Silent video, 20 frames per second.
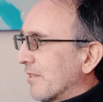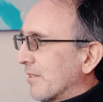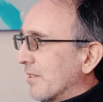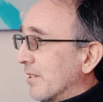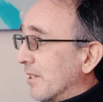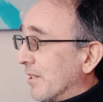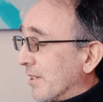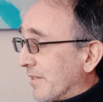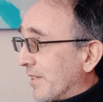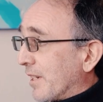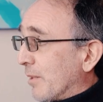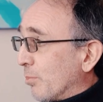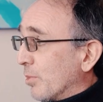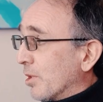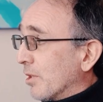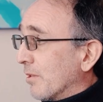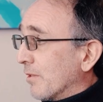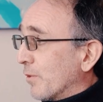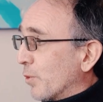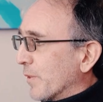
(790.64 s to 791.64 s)
in
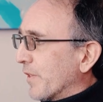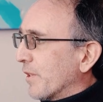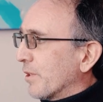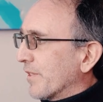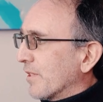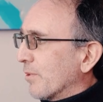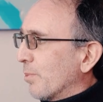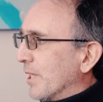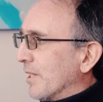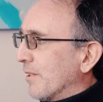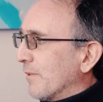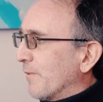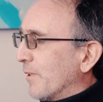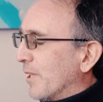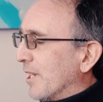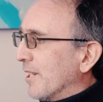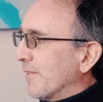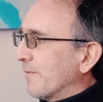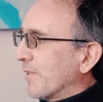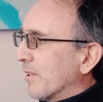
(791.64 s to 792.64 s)
December
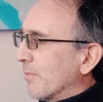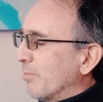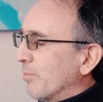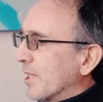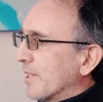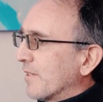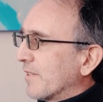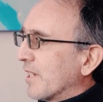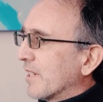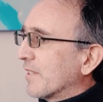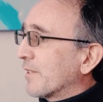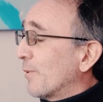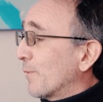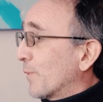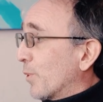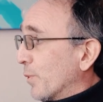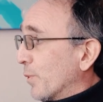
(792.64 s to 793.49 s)
2025. That means as of